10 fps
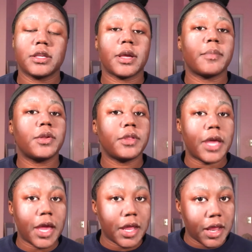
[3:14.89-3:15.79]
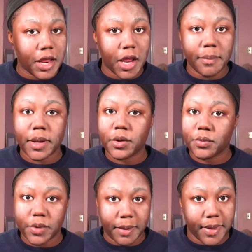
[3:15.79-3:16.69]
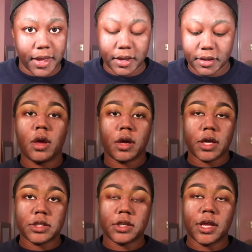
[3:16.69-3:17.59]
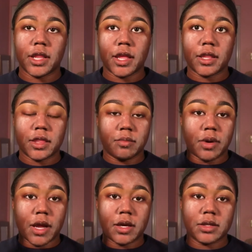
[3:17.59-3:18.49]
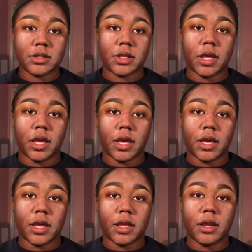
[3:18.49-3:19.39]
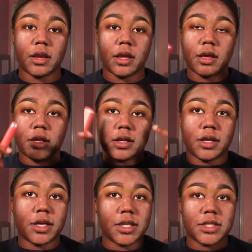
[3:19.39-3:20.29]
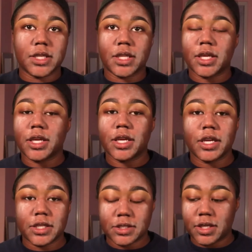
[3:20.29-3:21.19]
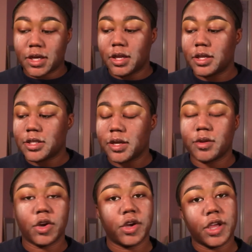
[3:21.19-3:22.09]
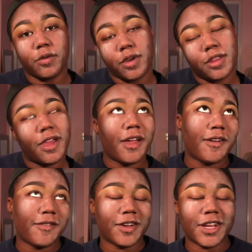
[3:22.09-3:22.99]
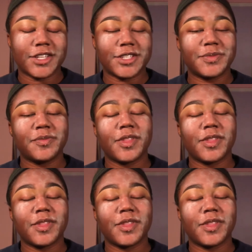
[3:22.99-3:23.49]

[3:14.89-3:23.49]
So I'm gonna do that and I'll be right back. Okay, so now that the brows and concealing is done, it's time to go in with foundation.